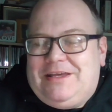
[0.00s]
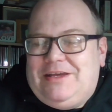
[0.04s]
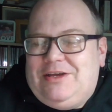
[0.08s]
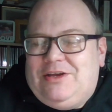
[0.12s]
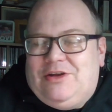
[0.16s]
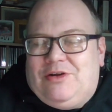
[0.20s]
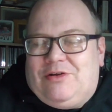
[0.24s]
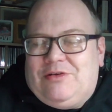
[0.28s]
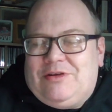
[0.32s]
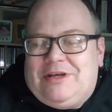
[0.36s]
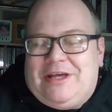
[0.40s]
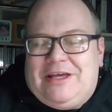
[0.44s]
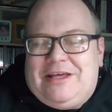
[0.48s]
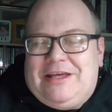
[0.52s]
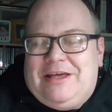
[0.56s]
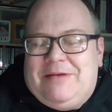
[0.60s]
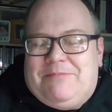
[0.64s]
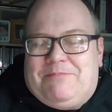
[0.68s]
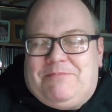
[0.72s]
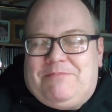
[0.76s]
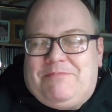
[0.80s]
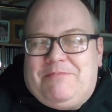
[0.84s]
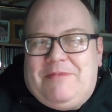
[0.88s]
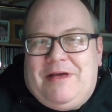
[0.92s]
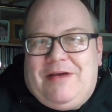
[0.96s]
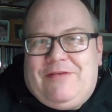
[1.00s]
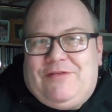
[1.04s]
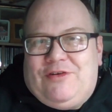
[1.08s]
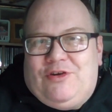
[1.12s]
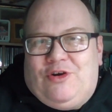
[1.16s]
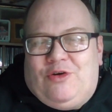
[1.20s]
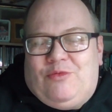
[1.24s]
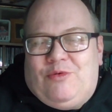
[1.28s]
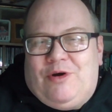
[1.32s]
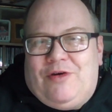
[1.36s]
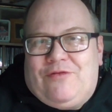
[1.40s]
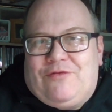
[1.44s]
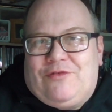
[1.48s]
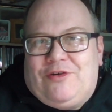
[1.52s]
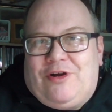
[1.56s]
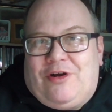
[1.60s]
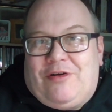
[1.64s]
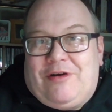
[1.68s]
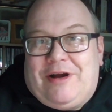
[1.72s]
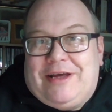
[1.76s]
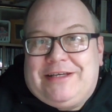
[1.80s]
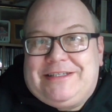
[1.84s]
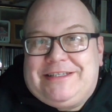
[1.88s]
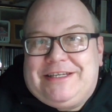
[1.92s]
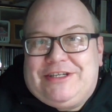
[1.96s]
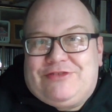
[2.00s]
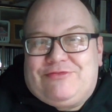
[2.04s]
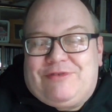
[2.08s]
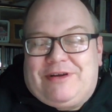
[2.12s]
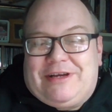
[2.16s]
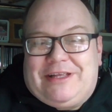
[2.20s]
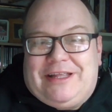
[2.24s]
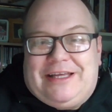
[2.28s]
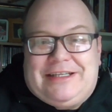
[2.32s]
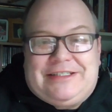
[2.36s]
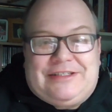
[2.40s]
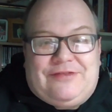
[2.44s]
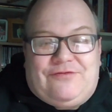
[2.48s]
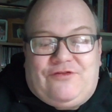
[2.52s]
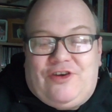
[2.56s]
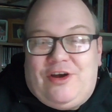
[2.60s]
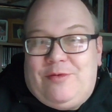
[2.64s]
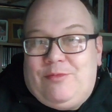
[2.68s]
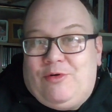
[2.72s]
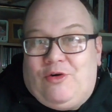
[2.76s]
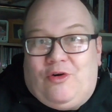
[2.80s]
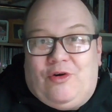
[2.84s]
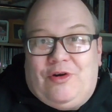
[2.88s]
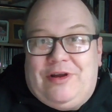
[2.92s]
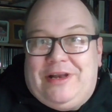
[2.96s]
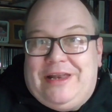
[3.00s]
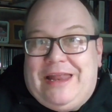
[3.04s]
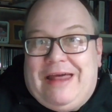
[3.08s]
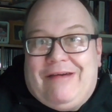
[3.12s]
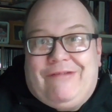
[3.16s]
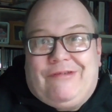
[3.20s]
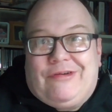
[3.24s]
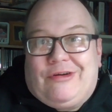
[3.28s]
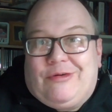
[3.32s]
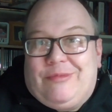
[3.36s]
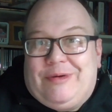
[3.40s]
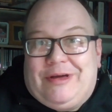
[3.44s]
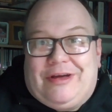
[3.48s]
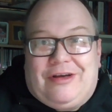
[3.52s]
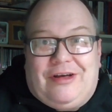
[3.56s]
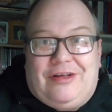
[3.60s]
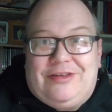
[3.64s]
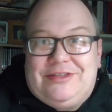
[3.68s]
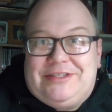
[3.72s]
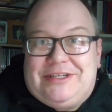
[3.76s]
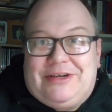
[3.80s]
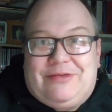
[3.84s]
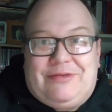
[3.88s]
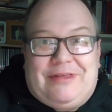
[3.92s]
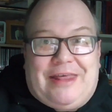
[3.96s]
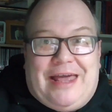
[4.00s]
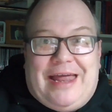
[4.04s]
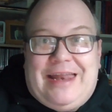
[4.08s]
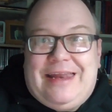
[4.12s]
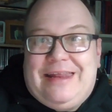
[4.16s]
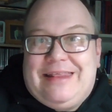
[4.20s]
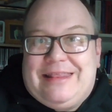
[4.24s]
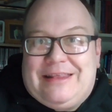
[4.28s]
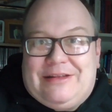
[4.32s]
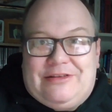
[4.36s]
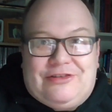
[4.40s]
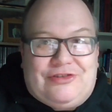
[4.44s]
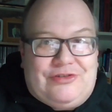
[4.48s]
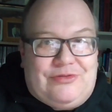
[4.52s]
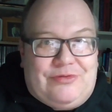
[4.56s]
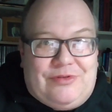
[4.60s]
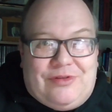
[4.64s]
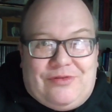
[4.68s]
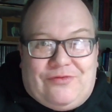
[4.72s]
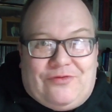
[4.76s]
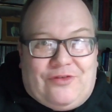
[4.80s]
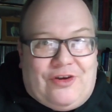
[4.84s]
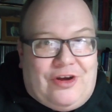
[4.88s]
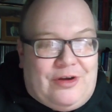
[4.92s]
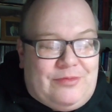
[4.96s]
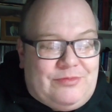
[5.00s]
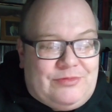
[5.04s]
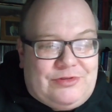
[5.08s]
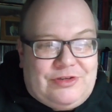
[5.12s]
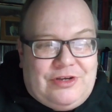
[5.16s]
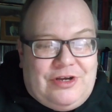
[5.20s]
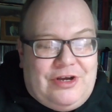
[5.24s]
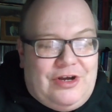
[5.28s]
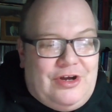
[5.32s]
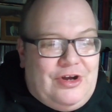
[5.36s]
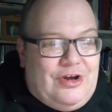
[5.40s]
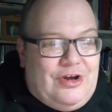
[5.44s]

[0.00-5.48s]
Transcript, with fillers: You know, if you don't work for an RICS regulated firm or never come in contact with anything to do with the firm's